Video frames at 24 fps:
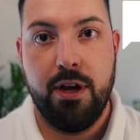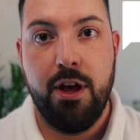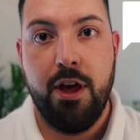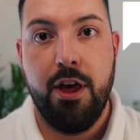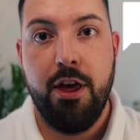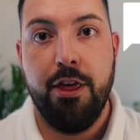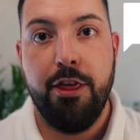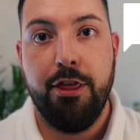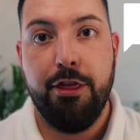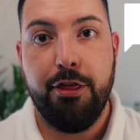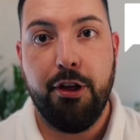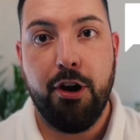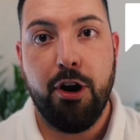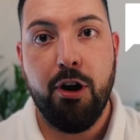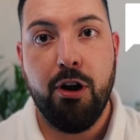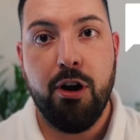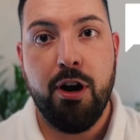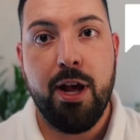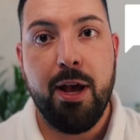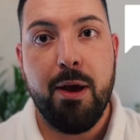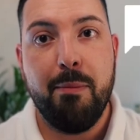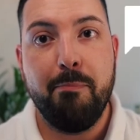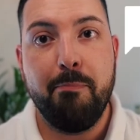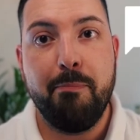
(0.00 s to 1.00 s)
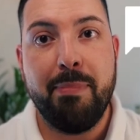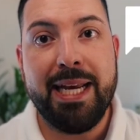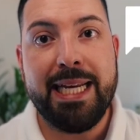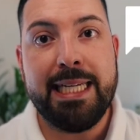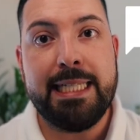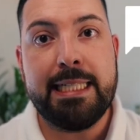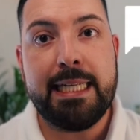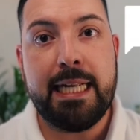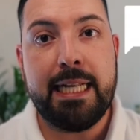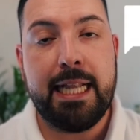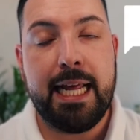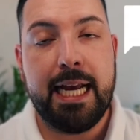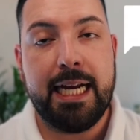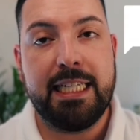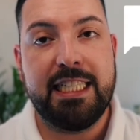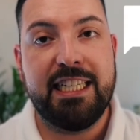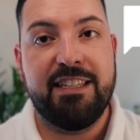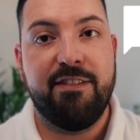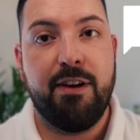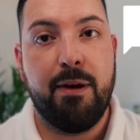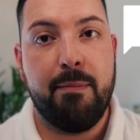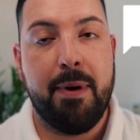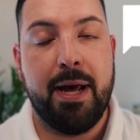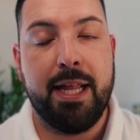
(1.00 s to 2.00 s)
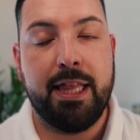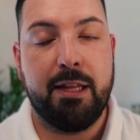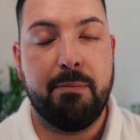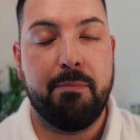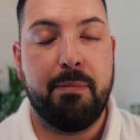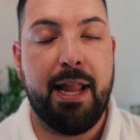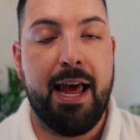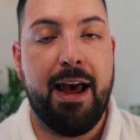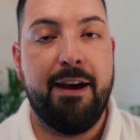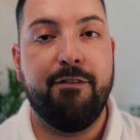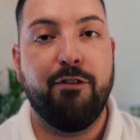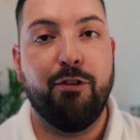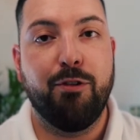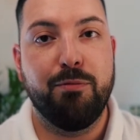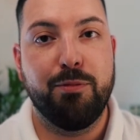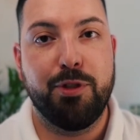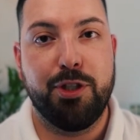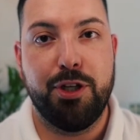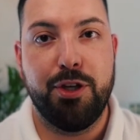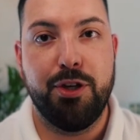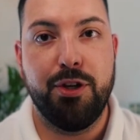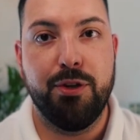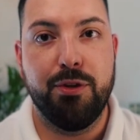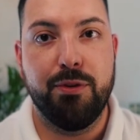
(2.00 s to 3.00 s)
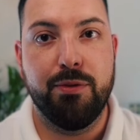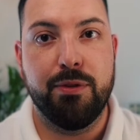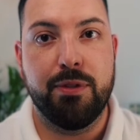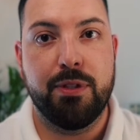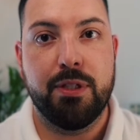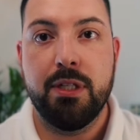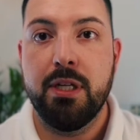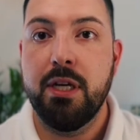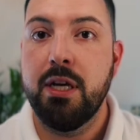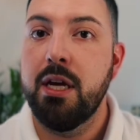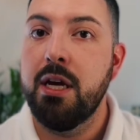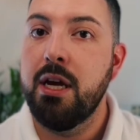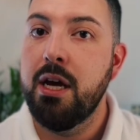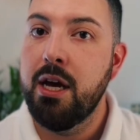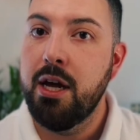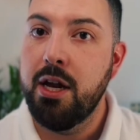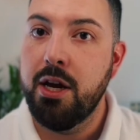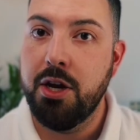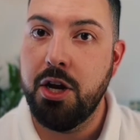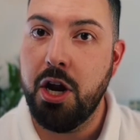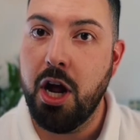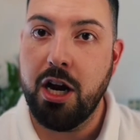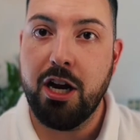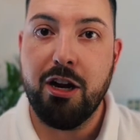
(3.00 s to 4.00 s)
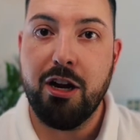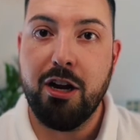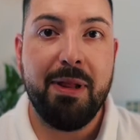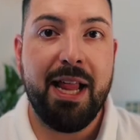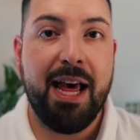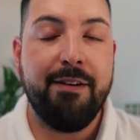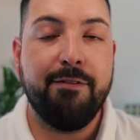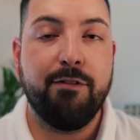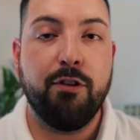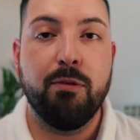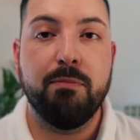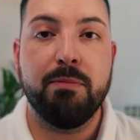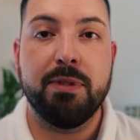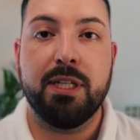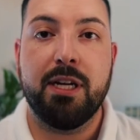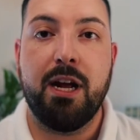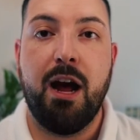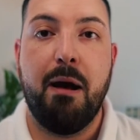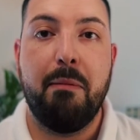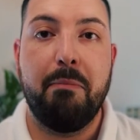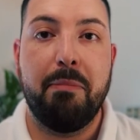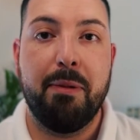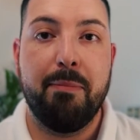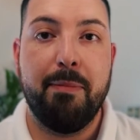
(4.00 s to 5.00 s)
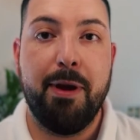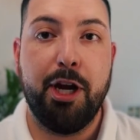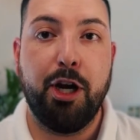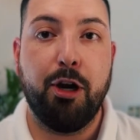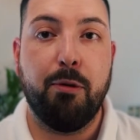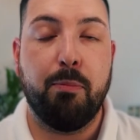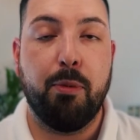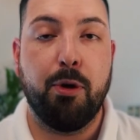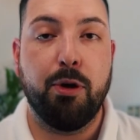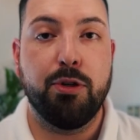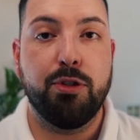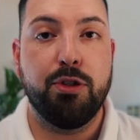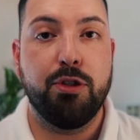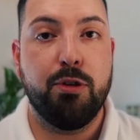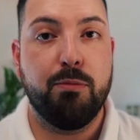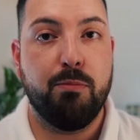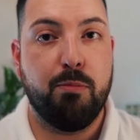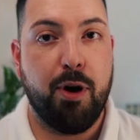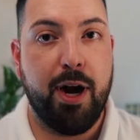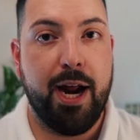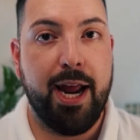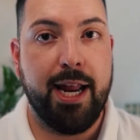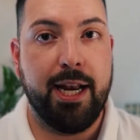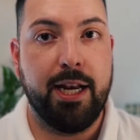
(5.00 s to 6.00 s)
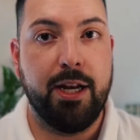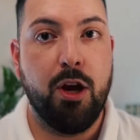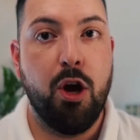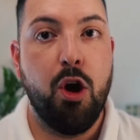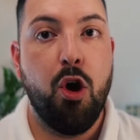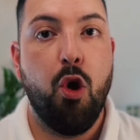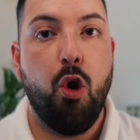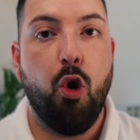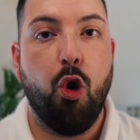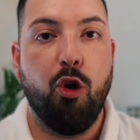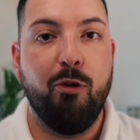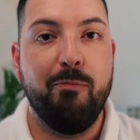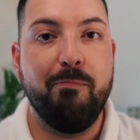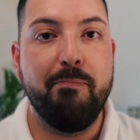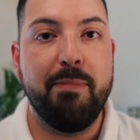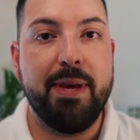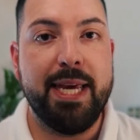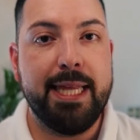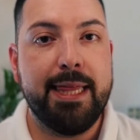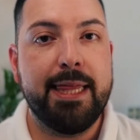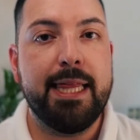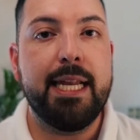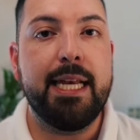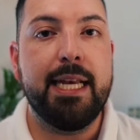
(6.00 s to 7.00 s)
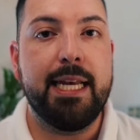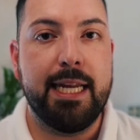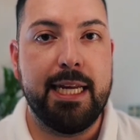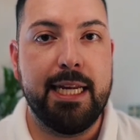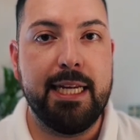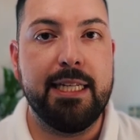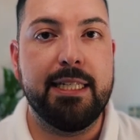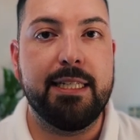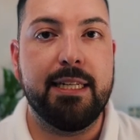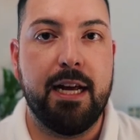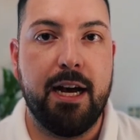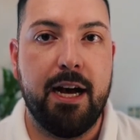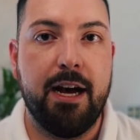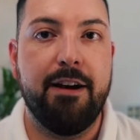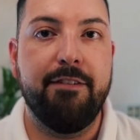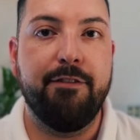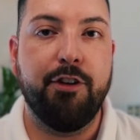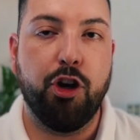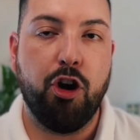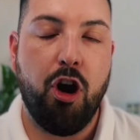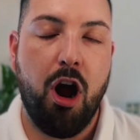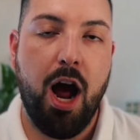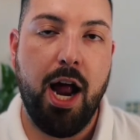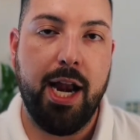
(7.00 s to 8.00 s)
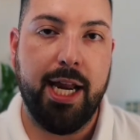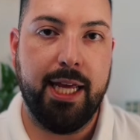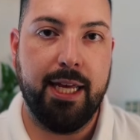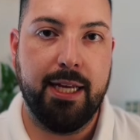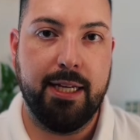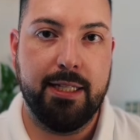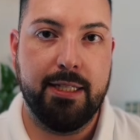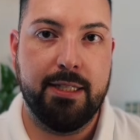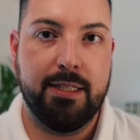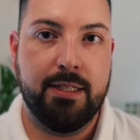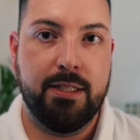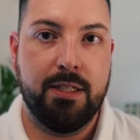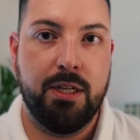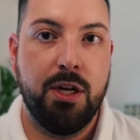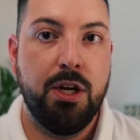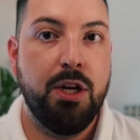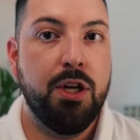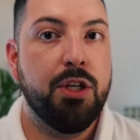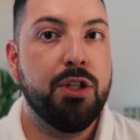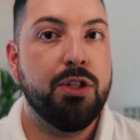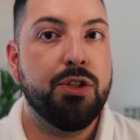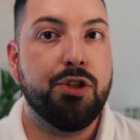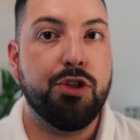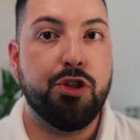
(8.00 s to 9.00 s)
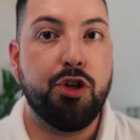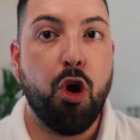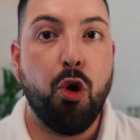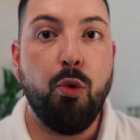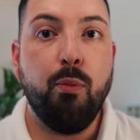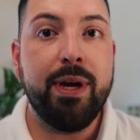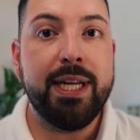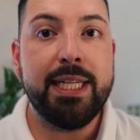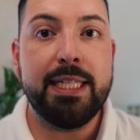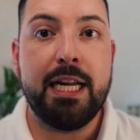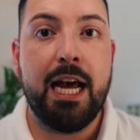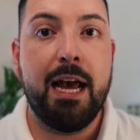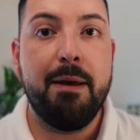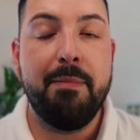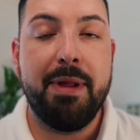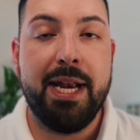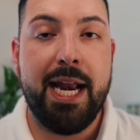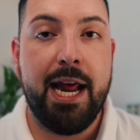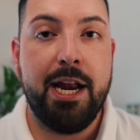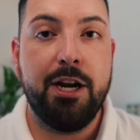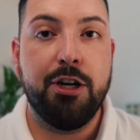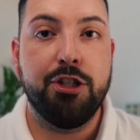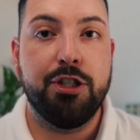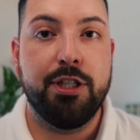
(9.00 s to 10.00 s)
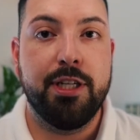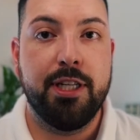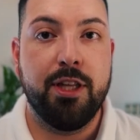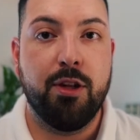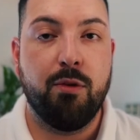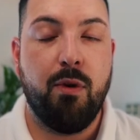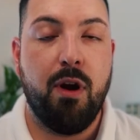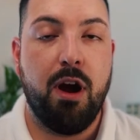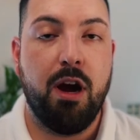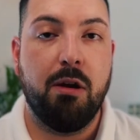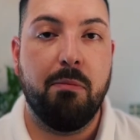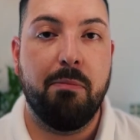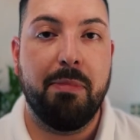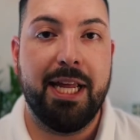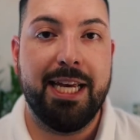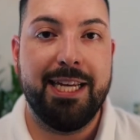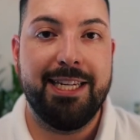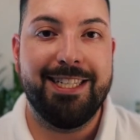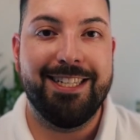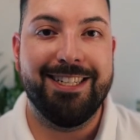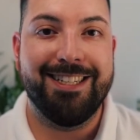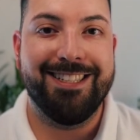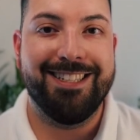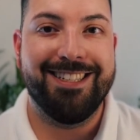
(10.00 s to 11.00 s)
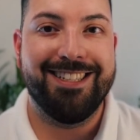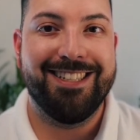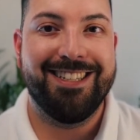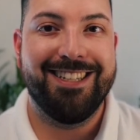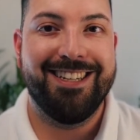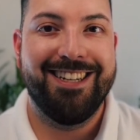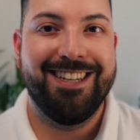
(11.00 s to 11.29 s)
Third, be selective about the platforms you use. Not all platforms complement your personal brand or meet the needs of your audience, so don't waste time and energy in the wrong places.